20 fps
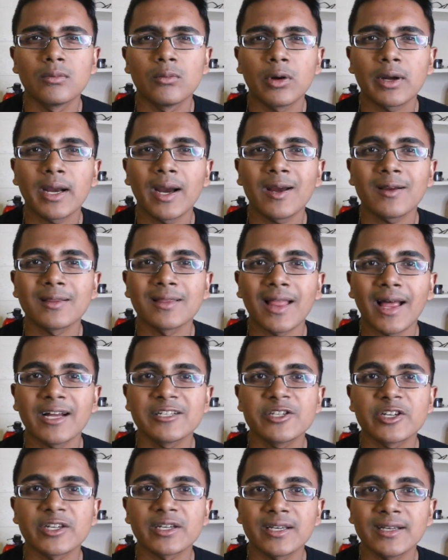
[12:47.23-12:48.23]
What kind of
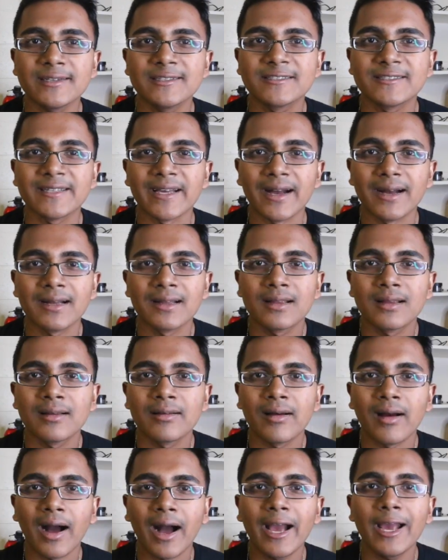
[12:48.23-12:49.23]
logic is that?
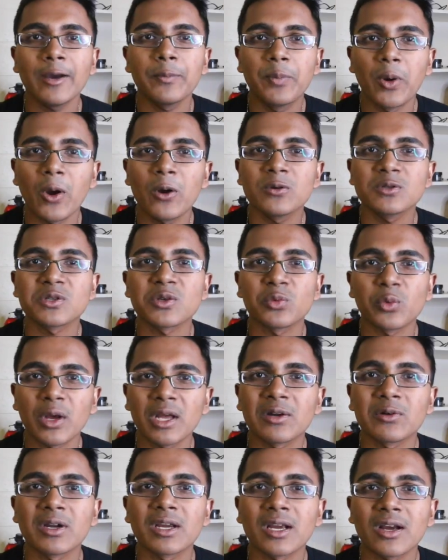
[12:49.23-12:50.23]
I oppose the
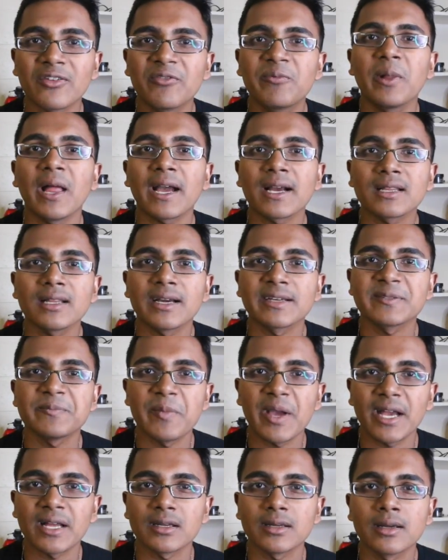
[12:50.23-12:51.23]
rhetoric of Black Lives
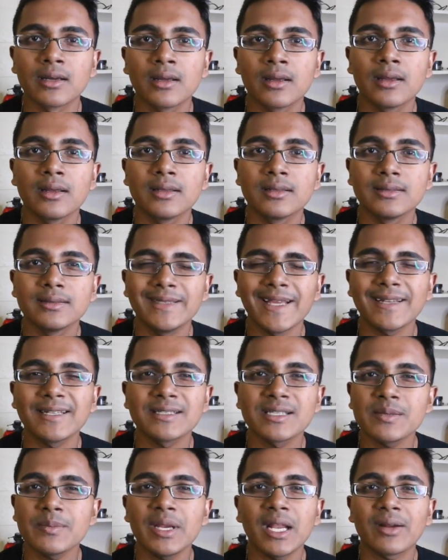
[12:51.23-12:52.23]
Matter. That
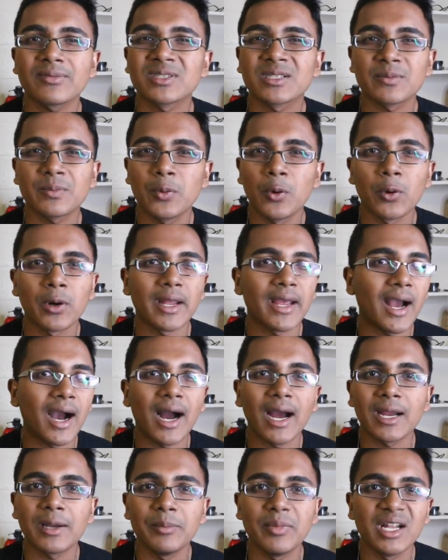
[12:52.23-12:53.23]
doesn't mean I support a
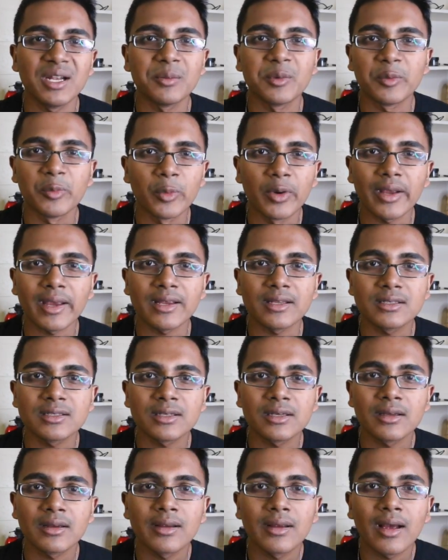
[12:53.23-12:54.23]
higher minimum wage.
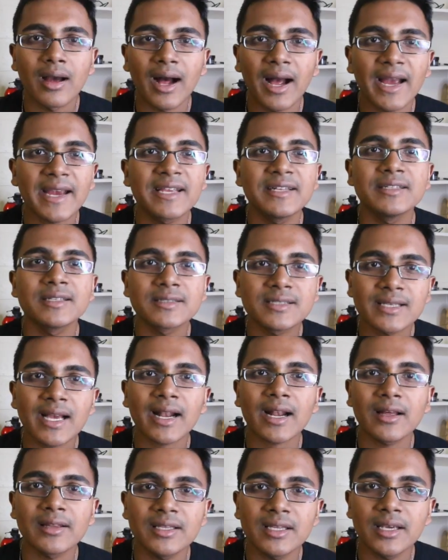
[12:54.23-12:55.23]
I can
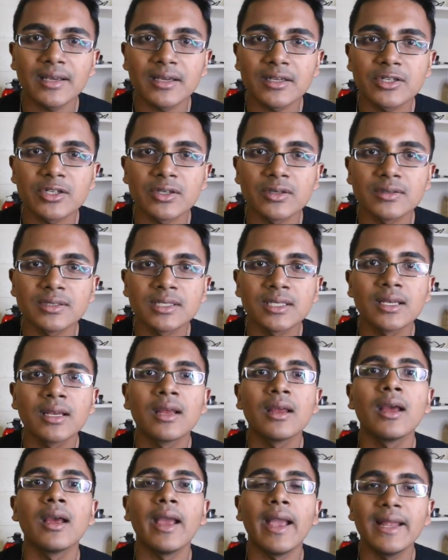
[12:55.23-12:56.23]
decide on the issues
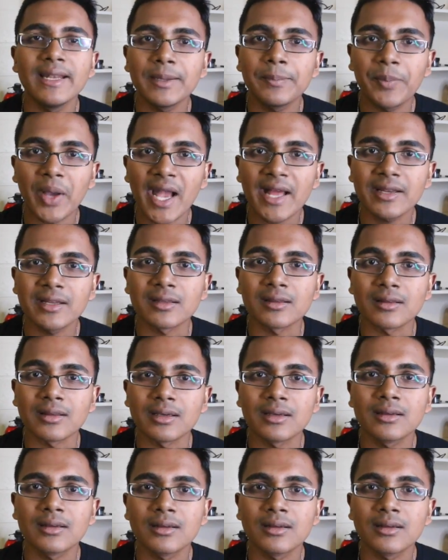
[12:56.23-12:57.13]
independently.